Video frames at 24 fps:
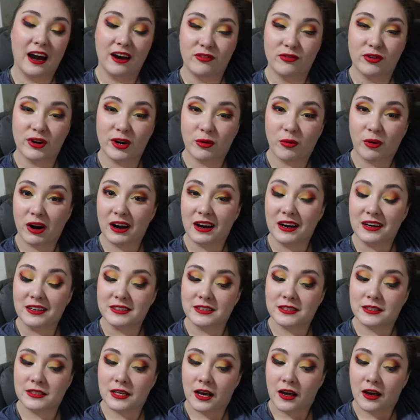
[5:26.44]
everywhere
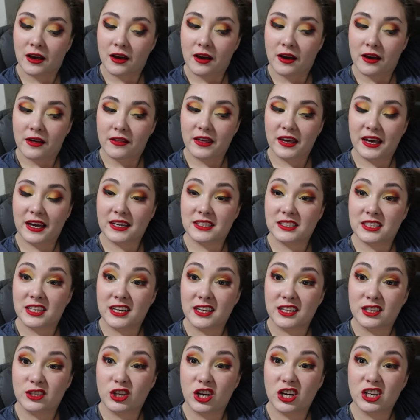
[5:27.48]
else. You can't
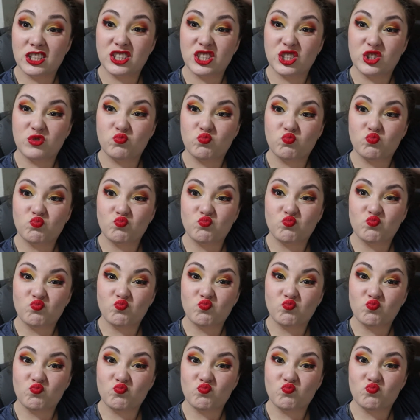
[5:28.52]
tell. Also,
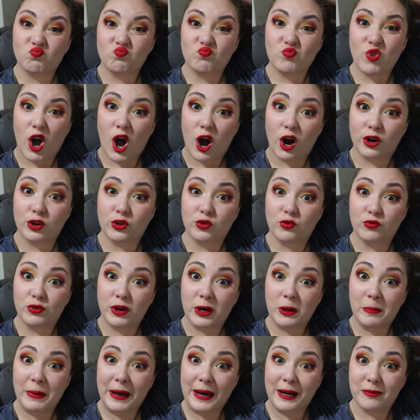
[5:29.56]
are you
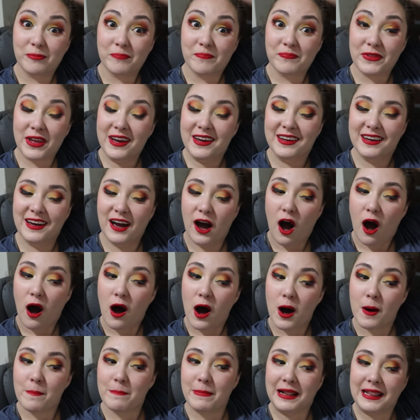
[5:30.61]
filming?
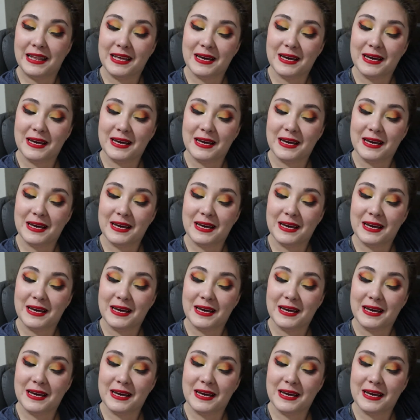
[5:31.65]
on my